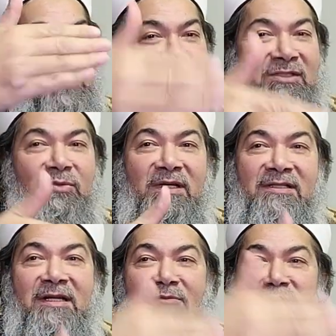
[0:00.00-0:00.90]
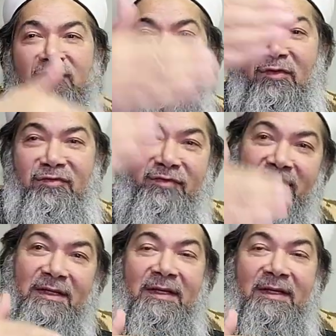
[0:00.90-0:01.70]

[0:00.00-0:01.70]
Elsewhere it comes sufuf,